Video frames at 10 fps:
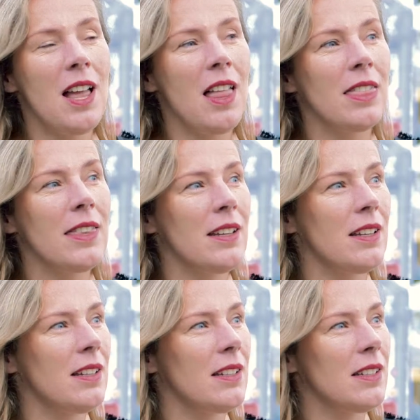And
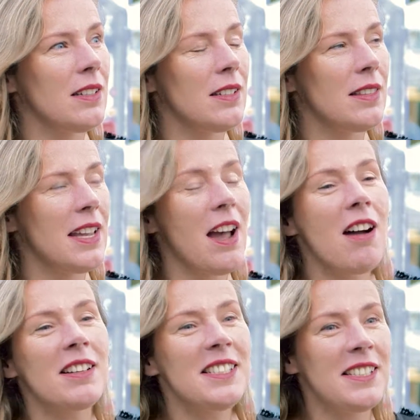they
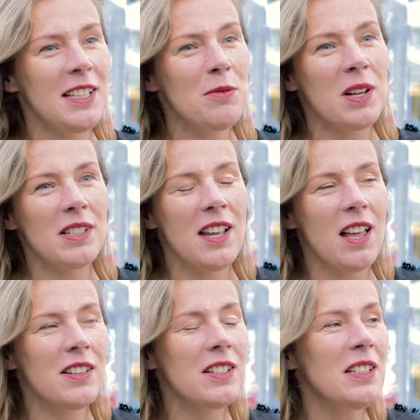hardly see one
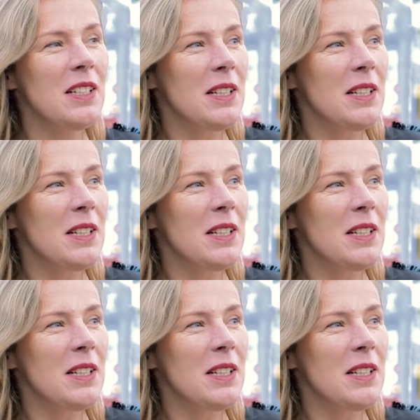another.